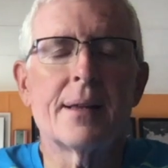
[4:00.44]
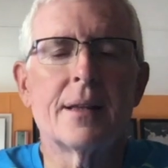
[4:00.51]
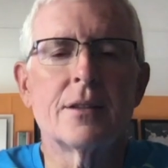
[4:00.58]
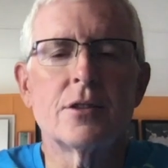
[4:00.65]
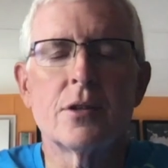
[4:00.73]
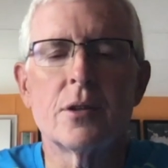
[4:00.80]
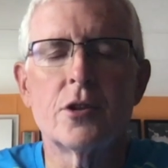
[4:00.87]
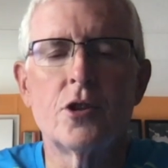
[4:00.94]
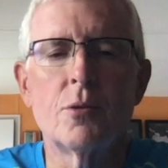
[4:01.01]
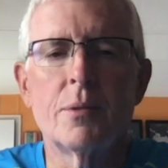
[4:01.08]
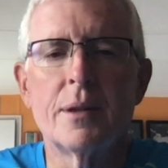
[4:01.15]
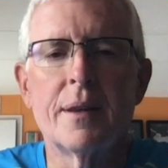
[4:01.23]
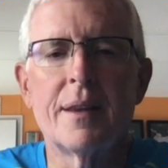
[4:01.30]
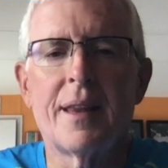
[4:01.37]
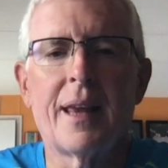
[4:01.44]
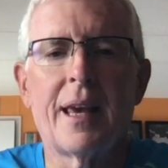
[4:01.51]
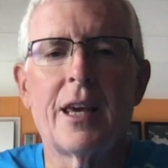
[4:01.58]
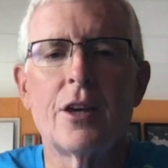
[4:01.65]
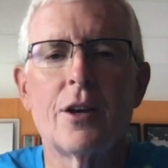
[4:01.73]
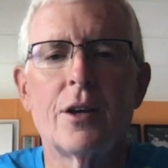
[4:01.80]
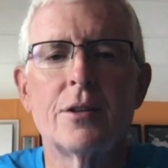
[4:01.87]
that you're human to
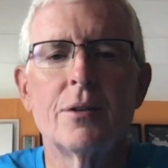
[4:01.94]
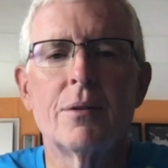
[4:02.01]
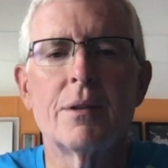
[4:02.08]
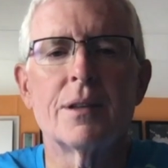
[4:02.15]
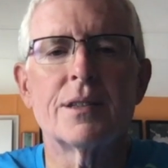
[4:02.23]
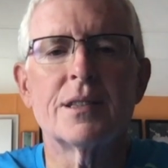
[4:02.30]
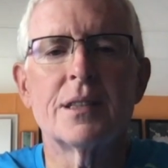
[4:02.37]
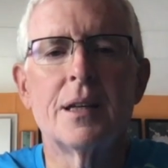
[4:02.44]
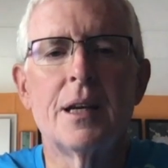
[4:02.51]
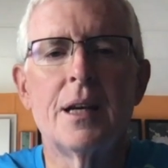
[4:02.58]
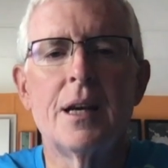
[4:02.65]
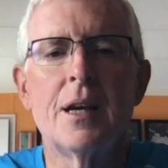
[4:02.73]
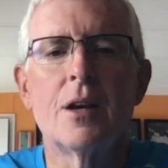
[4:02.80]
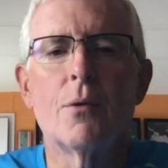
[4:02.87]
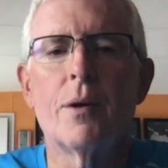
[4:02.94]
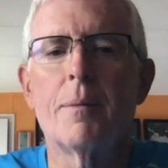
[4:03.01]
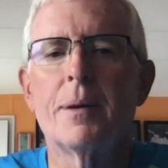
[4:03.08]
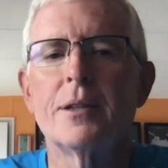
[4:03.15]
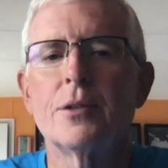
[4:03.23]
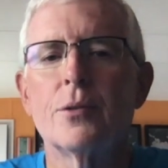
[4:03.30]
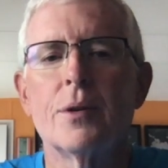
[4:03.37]
think you could do this. We've
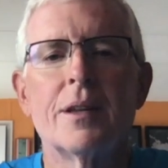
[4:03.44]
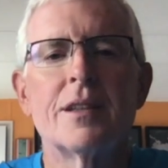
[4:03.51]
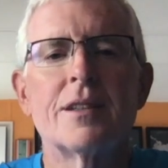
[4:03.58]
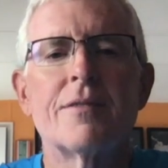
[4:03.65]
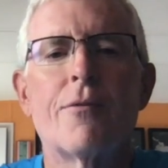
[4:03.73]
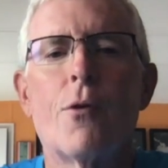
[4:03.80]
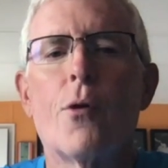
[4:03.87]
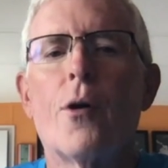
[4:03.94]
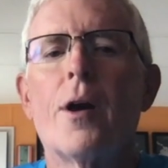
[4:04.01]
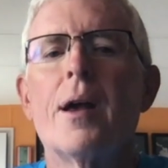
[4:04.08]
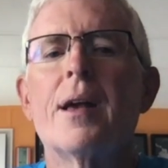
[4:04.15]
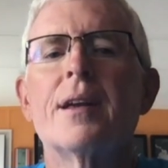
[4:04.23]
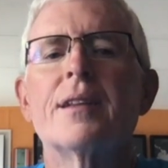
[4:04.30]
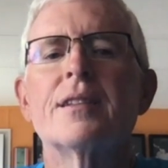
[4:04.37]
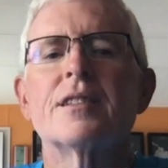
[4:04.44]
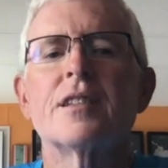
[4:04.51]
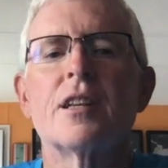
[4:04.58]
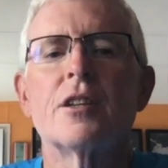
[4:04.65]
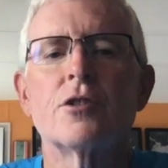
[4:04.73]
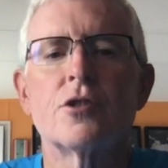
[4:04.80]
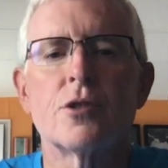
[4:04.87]
been doing this for
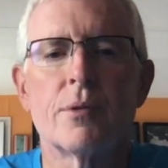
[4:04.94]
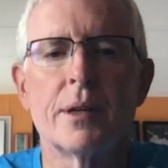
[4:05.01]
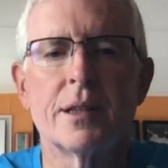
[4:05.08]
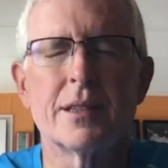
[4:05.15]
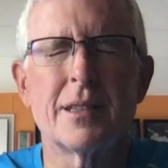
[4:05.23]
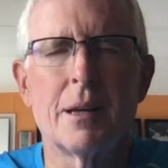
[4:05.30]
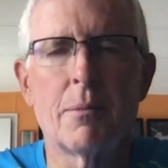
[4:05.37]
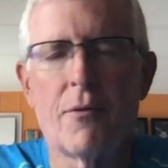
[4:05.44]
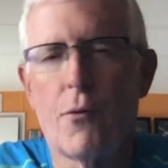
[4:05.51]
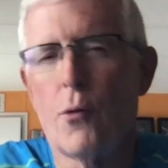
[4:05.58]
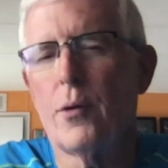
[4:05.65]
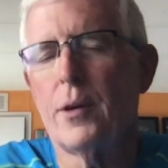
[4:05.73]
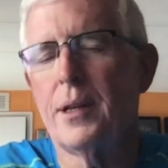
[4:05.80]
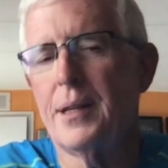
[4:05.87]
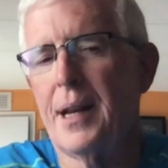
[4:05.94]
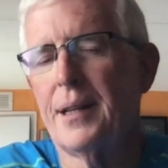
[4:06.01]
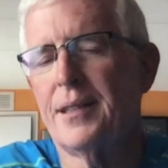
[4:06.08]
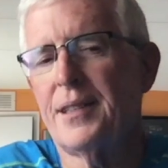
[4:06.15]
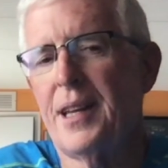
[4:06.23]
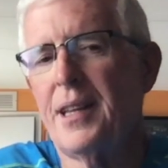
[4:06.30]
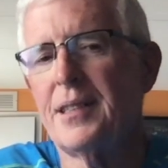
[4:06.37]
centuries. Now, before the United
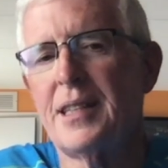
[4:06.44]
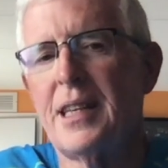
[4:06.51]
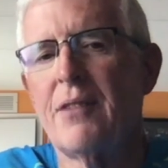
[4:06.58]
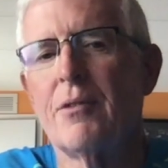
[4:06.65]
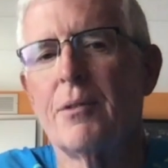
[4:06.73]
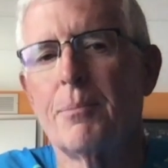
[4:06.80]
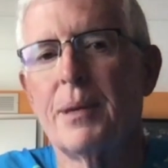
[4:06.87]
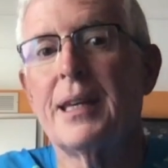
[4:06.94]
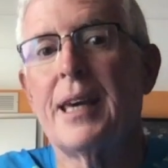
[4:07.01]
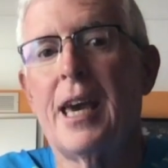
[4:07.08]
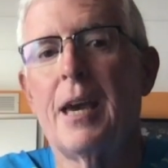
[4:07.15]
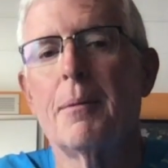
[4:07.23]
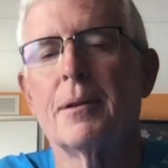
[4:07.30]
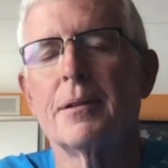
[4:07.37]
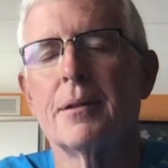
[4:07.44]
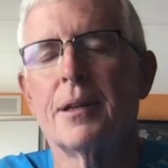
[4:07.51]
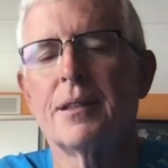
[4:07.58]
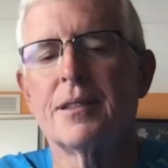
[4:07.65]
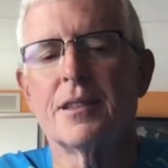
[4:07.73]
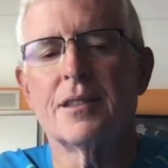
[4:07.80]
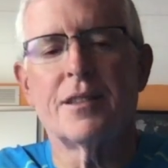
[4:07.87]
States even became into
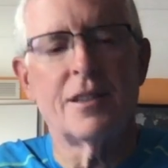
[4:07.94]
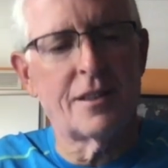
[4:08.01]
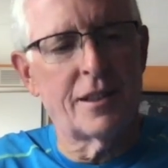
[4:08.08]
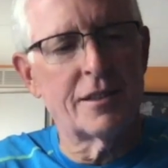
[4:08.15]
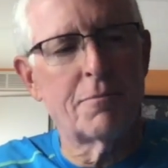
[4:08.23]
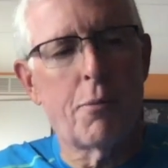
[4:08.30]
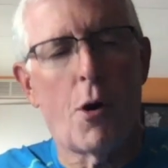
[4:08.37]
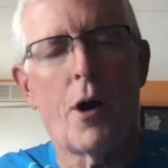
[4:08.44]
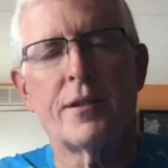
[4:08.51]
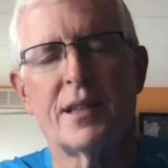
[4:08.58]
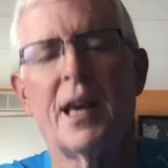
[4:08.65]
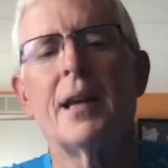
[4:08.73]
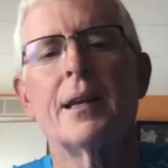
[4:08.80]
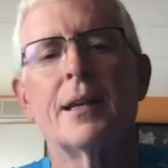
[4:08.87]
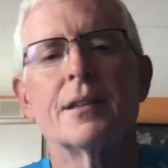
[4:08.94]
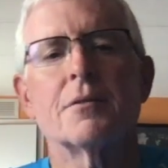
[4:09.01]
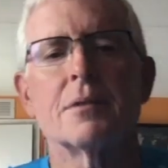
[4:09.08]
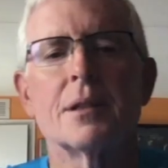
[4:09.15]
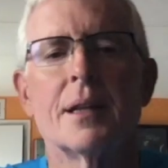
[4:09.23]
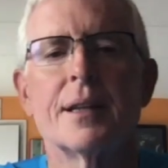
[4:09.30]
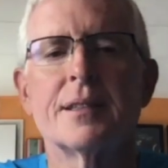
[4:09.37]
existence, let's pause that
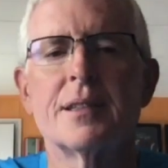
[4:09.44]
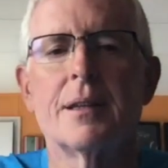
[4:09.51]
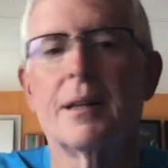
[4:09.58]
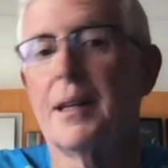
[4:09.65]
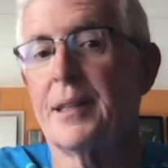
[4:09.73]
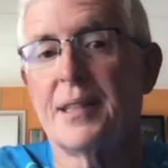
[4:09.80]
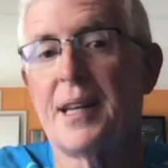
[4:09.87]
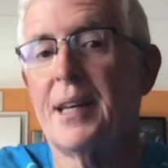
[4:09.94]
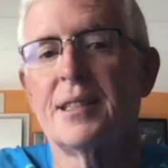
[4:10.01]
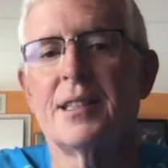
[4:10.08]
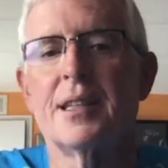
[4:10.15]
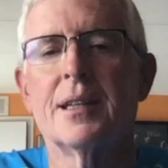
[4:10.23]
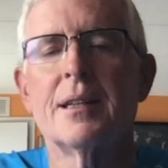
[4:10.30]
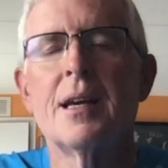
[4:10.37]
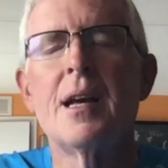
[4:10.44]
history lesson as I see it